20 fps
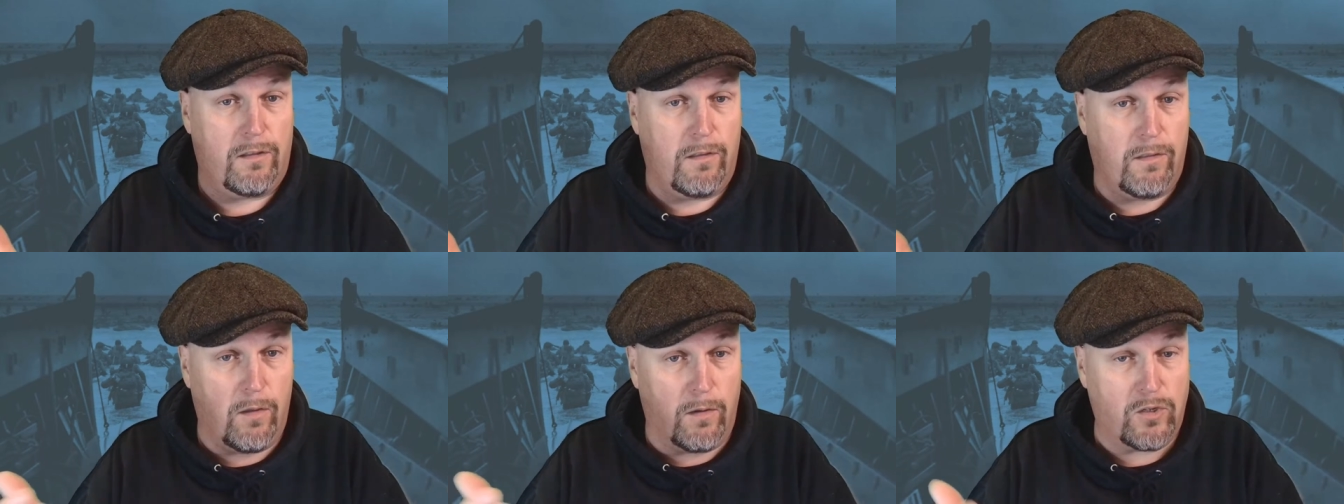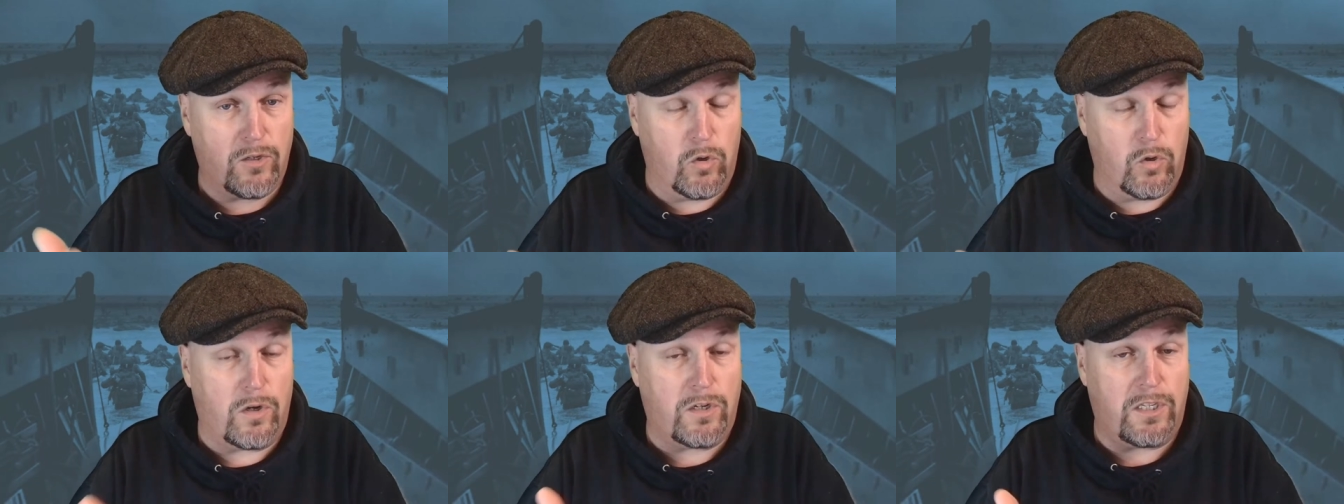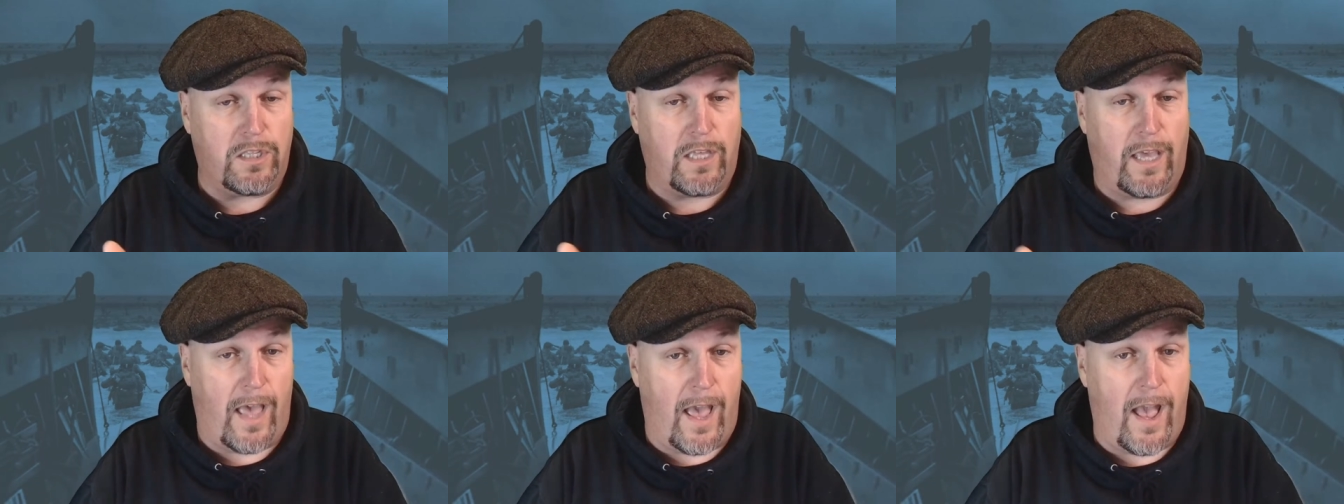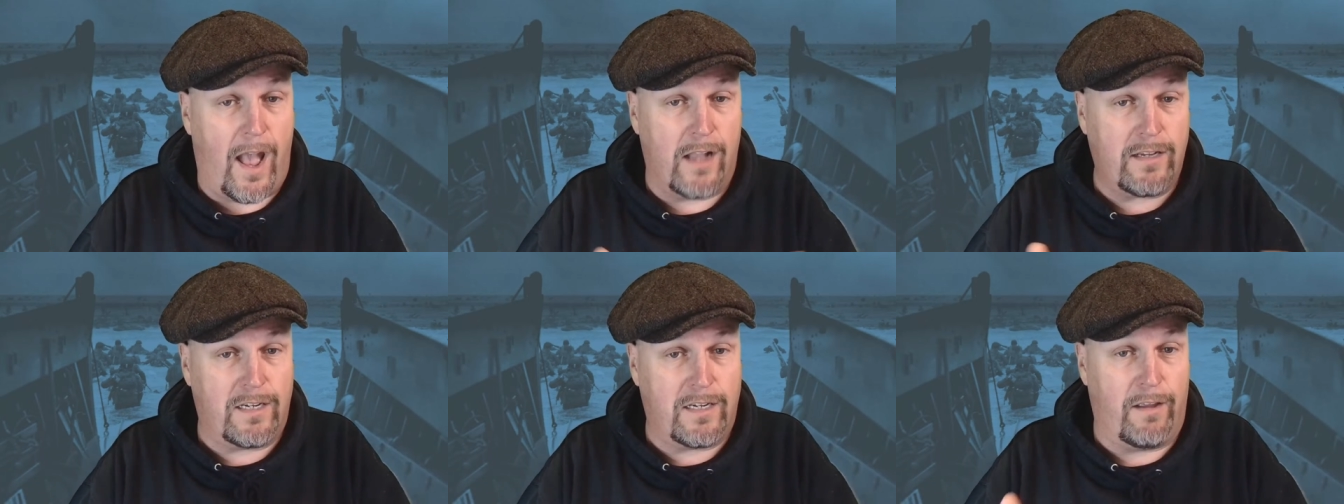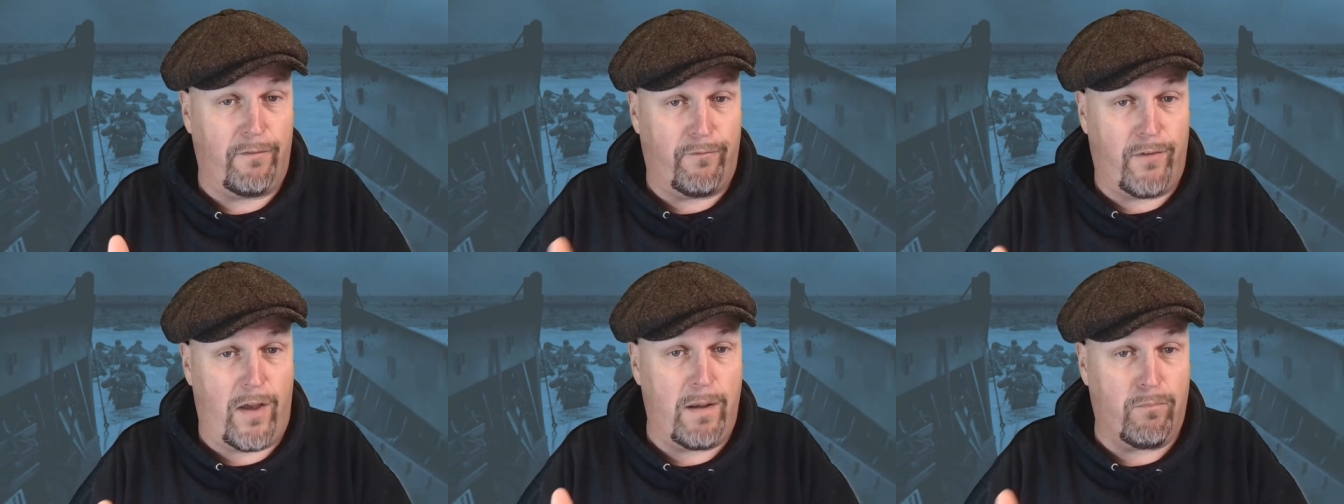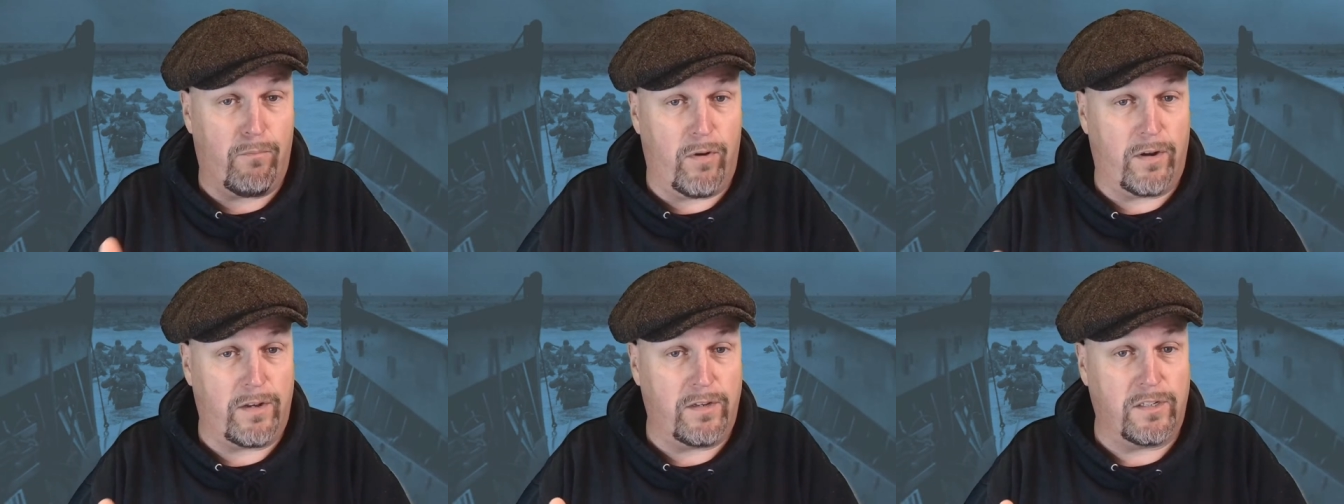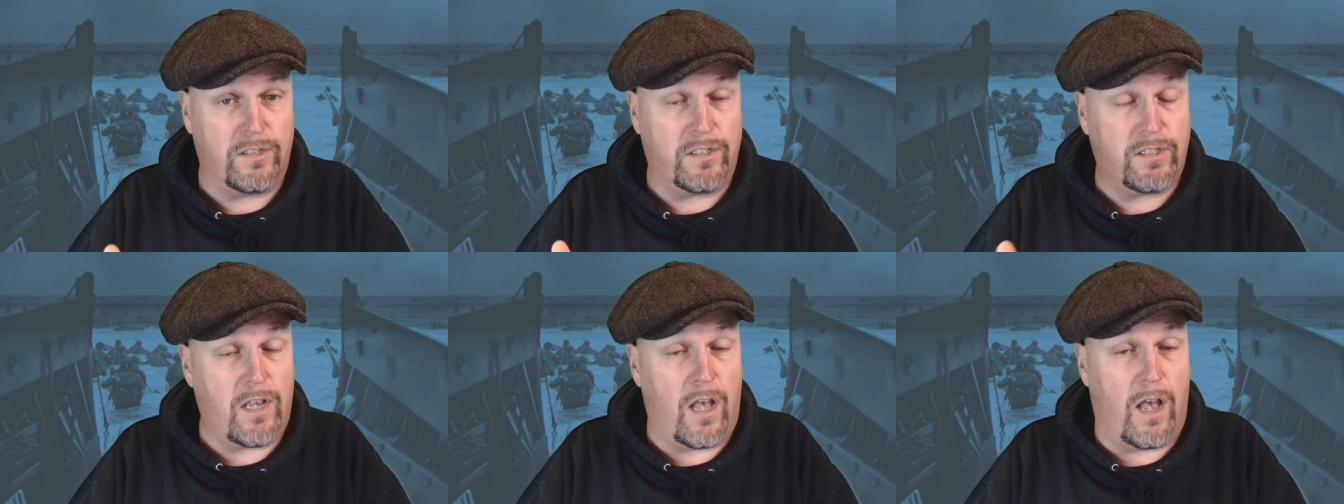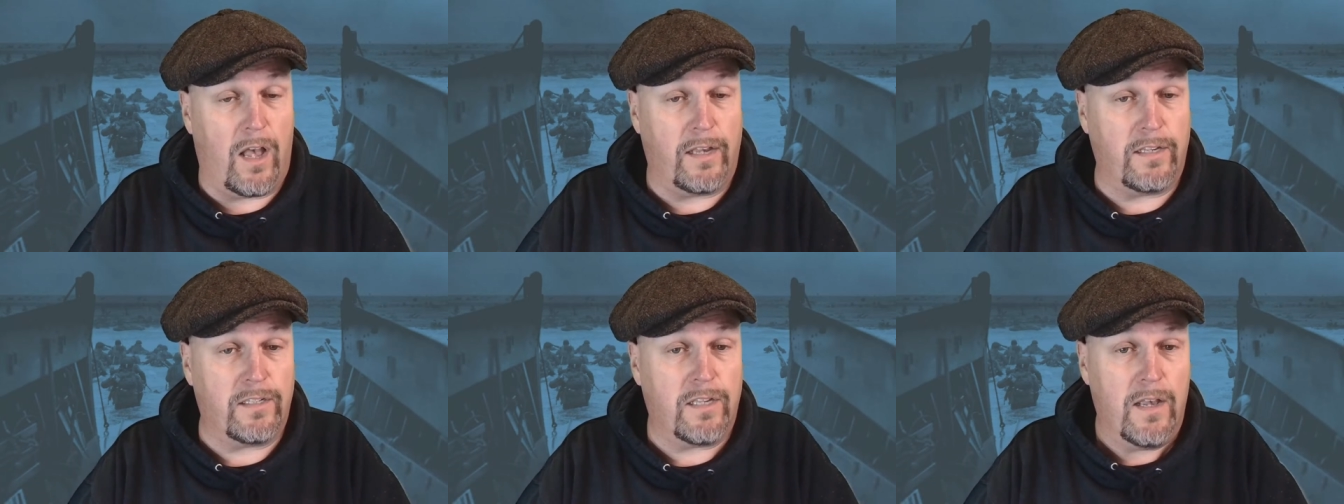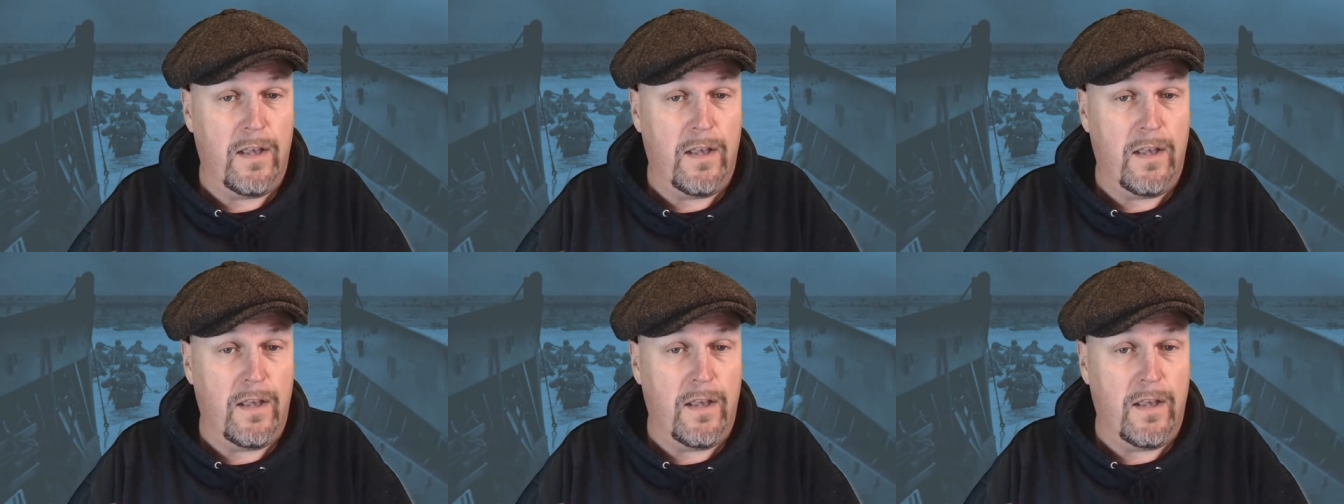that took to the air to defend Britain's skies,